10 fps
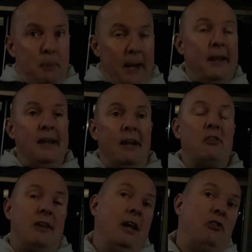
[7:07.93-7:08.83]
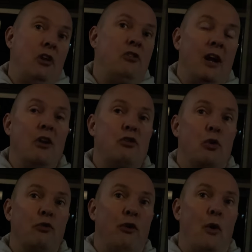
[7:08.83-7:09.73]
But I think that's the challenge
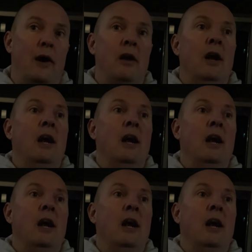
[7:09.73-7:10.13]
going forward.